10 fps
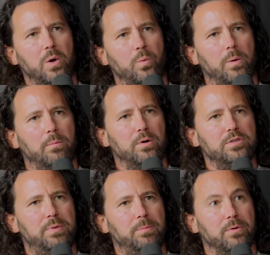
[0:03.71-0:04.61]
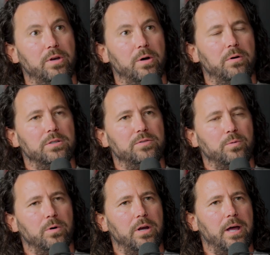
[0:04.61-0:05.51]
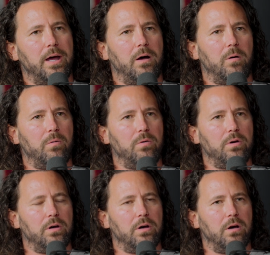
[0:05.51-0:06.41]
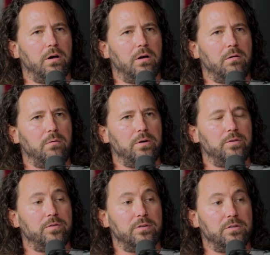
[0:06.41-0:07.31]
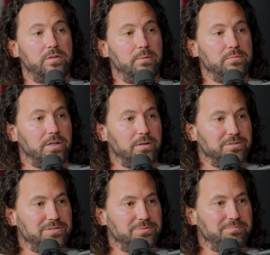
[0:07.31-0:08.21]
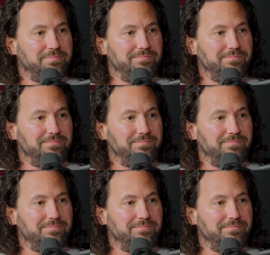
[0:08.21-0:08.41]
what most people know us for now is stem cells,